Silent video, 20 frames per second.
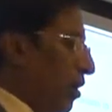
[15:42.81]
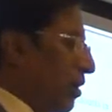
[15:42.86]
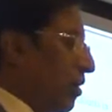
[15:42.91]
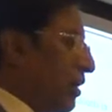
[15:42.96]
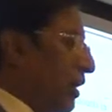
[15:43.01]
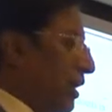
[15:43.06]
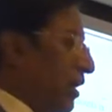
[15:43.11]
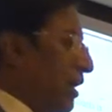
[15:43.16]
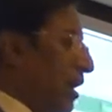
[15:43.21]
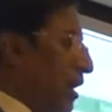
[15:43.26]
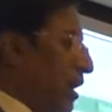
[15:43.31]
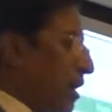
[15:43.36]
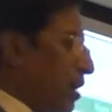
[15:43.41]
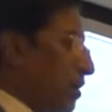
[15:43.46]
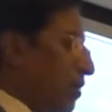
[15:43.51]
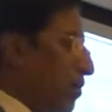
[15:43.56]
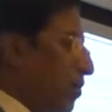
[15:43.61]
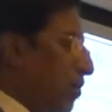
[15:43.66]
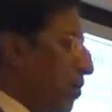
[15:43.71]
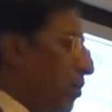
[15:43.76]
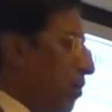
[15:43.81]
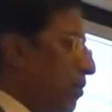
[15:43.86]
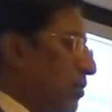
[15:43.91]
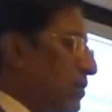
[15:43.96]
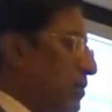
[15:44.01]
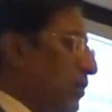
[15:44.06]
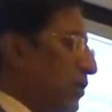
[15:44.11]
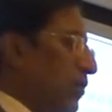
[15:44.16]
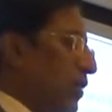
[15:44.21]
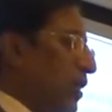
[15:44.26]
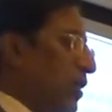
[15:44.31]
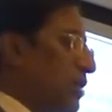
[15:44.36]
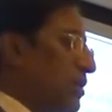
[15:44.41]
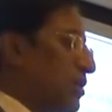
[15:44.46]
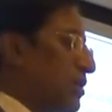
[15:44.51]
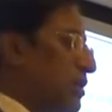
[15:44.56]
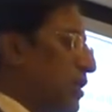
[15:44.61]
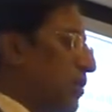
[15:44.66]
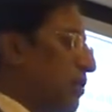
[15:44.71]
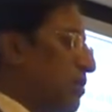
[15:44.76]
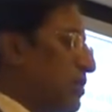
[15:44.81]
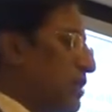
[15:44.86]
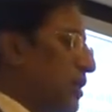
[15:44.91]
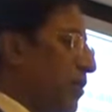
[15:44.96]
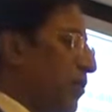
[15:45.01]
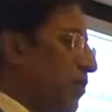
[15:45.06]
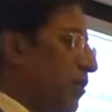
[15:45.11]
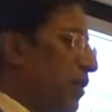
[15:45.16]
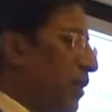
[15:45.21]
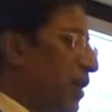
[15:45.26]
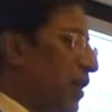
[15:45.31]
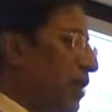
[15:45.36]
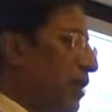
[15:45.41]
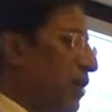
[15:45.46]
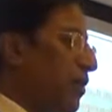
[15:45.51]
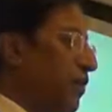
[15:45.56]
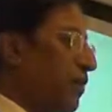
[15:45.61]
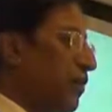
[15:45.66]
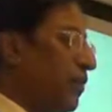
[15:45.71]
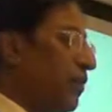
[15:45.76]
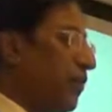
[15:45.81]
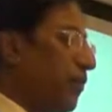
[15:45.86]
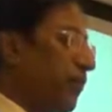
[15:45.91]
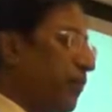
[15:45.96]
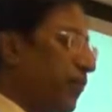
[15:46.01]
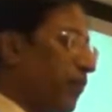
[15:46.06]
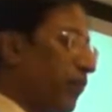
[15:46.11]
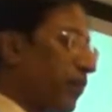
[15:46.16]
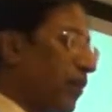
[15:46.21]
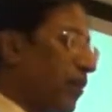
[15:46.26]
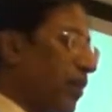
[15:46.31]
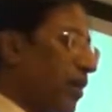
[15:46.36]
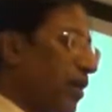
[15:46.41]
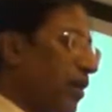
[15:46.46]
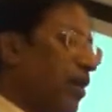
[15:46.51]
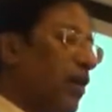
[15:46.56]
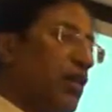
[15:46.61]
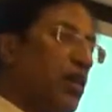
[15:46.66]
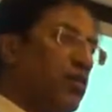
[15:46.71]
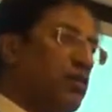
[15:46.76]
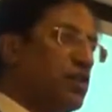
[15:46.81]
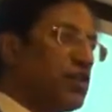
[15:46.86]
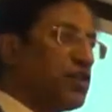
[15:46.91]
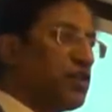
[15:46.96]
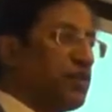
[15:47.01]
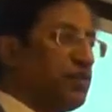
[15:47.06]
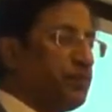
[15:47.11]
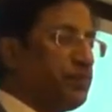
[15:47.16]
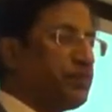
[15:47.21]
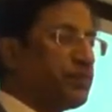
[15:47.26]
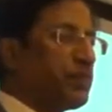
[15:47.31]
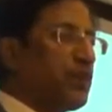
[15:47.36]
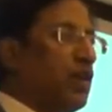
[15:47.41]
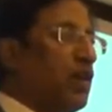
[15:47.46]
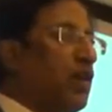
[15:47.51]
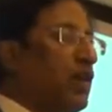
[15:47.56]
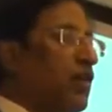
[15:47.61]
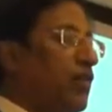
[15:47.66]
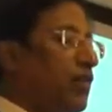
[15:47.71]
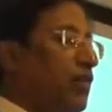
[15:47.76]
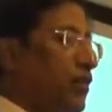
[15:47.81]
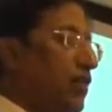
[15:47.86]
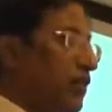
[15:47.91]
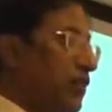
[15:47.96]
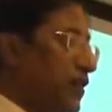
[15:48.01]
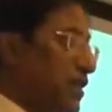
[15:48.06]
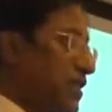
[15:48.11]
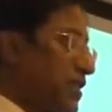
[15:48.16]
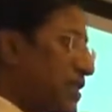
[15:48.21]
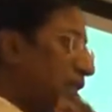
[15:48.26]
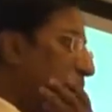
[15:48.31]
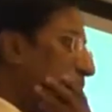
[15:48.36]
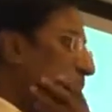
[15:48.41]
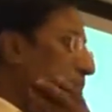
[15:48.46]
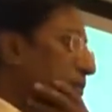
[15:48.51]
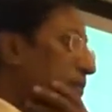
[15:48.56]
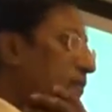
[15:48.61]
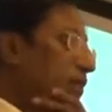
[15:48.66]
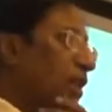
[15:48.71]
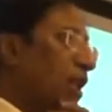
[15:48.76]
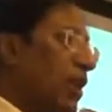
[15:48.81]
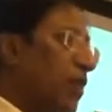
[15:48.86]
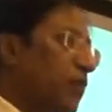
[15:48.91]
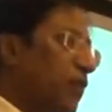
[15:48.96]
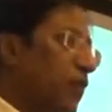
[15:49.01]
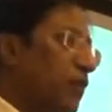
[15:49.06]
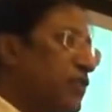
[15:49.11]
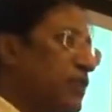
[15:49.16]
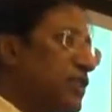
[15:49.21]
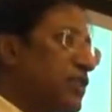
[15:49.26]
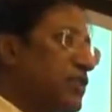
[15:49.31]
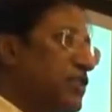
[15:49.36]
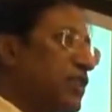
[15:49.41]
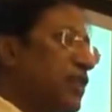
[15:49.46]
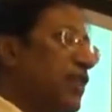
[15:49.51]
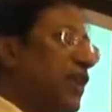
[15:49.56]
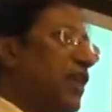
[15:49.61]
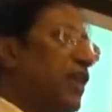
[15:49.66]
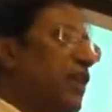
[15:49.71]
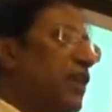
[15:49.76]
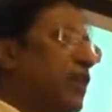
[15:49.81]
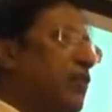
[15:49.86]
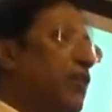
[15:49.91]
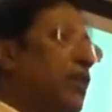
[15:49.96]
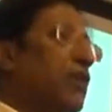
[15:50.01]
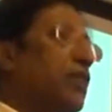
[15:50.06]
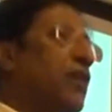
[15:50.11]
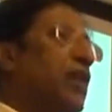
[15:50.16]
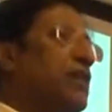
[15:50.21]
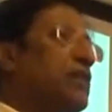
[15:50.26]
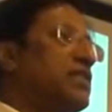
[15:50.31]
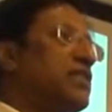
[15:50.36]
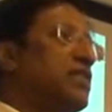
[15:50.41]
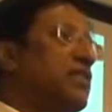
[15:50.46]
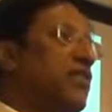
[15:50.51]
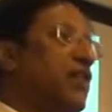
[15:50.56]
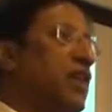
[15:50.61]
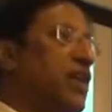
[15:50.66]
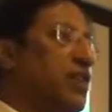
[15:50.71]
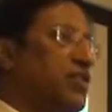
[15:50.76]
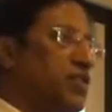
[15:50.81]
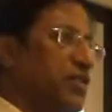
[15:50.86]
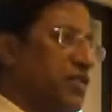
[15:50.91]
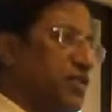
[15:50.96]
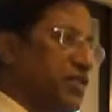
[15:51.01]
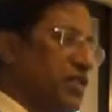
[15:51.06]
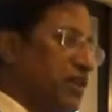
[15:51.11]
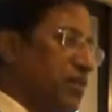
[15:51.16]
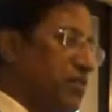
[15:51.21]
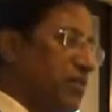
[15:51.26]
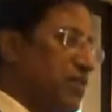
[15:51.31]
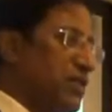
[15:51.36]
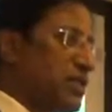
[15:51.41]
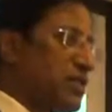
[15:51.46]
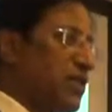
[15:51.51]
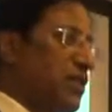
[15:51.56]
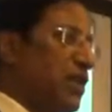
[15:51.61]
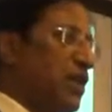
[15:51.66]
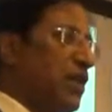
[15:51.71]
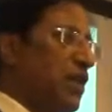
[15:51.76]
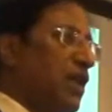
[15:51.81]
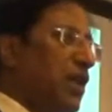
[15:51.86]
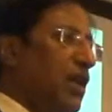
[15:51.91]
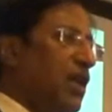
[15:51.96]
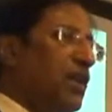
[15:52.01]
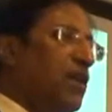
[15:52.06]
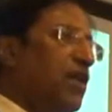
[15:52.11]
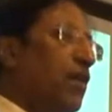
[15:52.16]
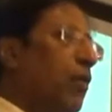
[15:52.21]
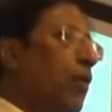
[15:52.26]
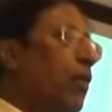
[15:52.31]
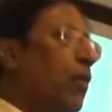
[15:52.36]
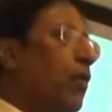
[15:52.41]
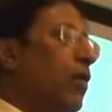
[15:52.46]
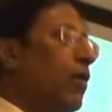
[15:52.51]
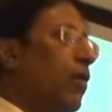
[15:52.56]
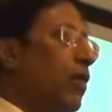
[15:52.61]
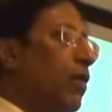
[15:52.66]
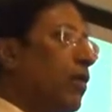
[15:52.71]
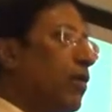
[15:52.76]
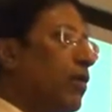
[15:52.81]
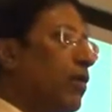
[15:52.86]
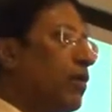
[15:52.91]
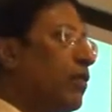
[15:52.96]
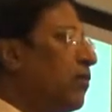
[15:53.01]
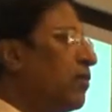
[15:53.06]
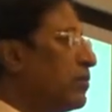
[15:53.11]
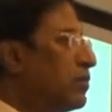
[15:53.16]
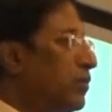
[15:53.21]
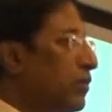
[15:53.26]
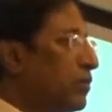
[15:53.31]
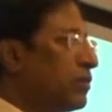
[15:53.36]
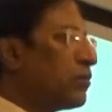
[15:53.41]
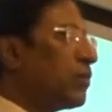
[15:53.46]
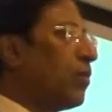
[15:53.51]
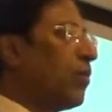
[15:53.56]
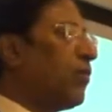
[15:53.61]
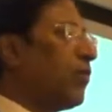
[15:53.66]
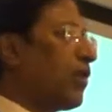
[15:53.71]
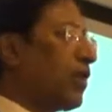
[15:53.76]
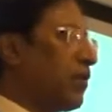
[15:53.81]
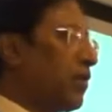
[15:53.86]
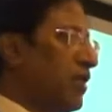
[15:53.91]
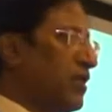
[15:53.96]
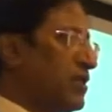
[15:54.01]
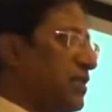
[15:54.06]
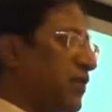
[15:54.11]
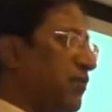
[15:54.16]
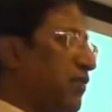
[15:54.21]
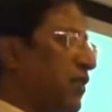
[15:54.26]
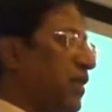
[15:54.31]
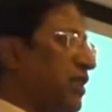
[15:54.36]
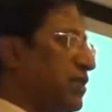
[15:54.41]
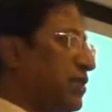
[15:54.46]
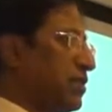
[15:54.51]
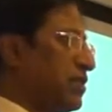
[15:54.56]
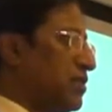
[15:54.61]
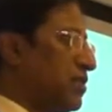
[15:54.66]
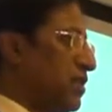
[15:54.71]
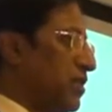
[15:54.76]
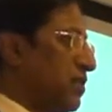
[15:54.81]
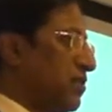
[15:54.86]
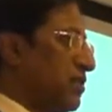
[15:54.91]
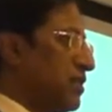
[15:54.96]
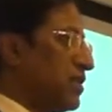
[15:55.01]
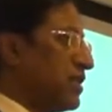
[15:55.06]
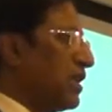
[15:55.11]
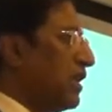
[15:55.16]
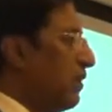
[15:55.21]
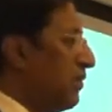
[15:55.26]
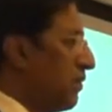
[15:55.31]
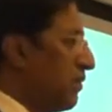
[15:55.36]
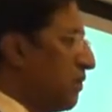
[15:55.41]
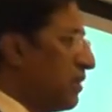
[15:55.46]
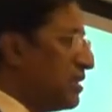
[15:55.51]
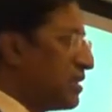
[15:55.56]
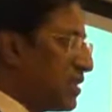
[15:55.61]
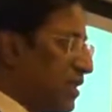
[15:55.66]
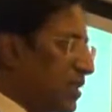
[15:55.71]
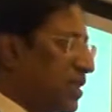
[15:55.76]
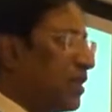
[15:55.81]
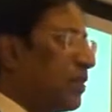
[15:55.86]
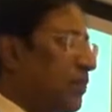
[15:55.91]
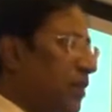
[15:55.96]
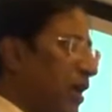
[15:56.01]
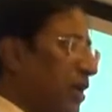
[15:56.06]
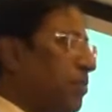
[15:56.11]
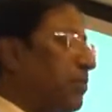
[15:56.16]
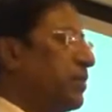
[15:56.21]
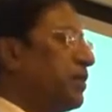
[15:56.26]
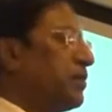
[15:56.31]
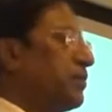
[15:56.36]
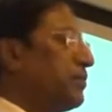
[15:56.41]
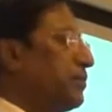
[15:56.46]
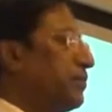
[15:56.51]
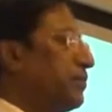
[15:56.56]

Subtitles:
Then there are a whole host of financial statements I won't get into. Revision. For the first time, there are provisions related to revising financial statements. In the old law, there was no scope for revising financial statements. Even when Satyam happened,